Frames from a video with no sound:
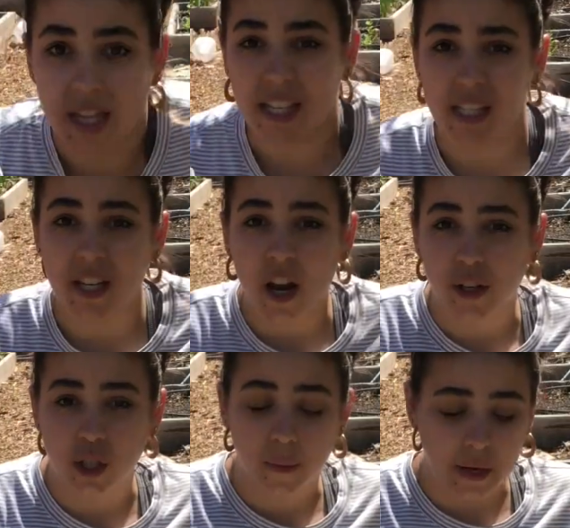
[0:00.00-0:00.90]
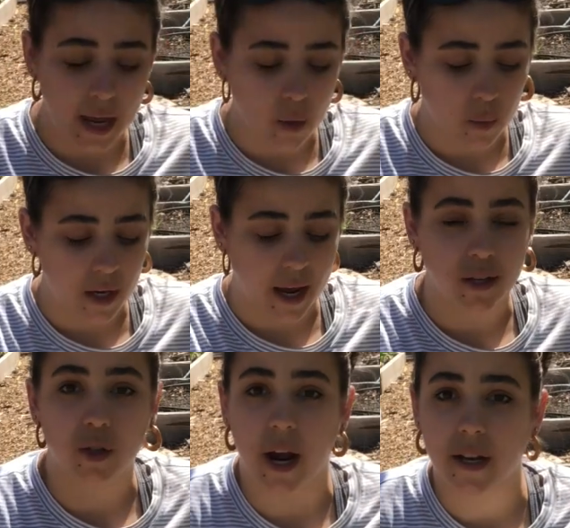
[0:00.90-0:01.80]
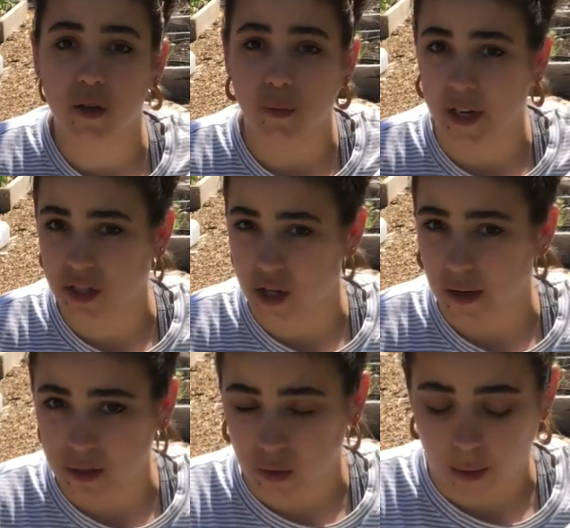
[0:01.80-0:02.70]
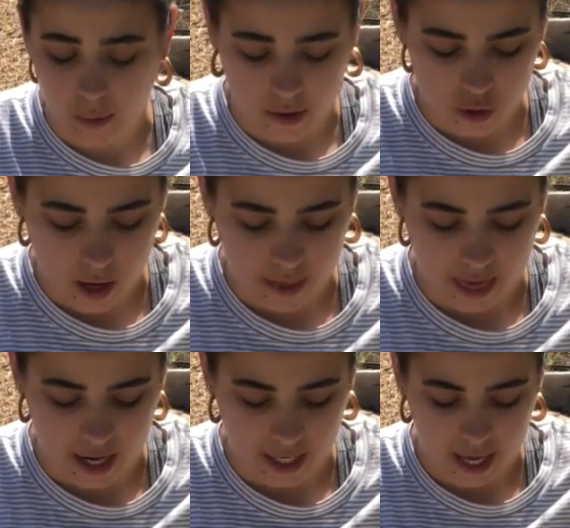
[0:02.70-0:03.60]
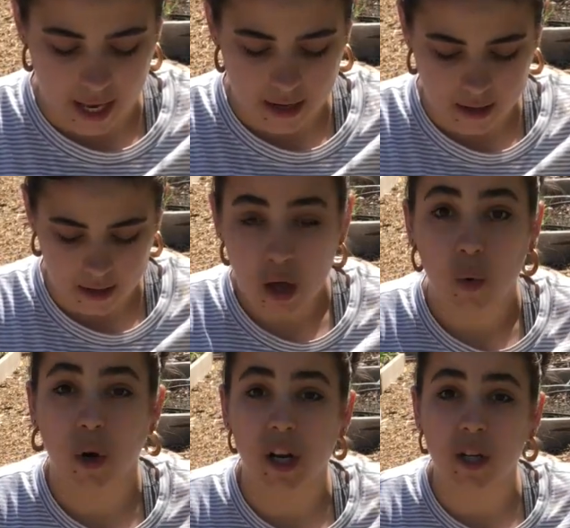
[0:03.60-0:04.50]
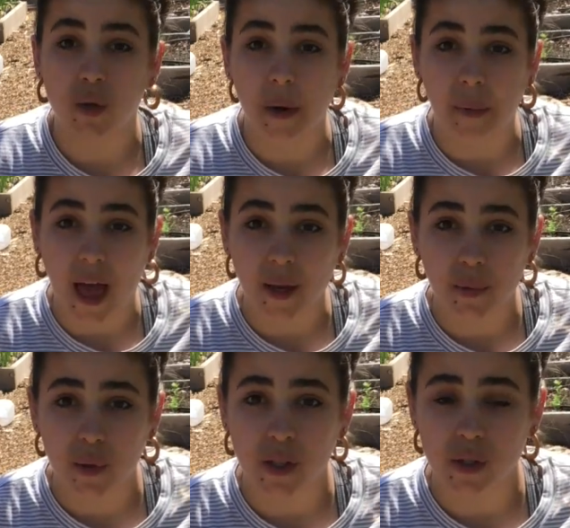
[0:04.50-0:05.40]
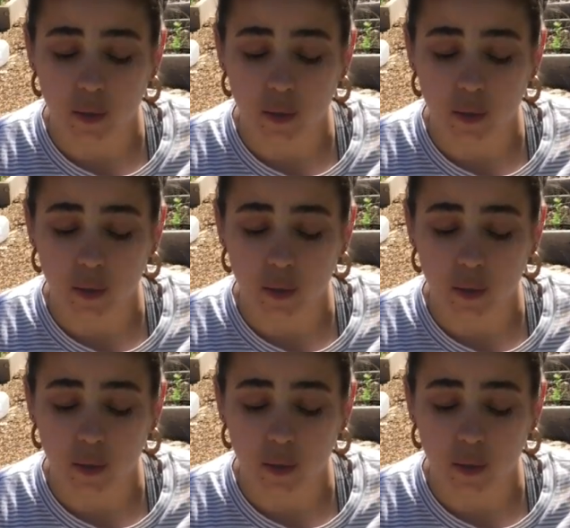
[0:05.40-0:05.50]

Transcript: This did not germinate when I tried to do my start, so I want to try that again. We're going to do a Black Beauty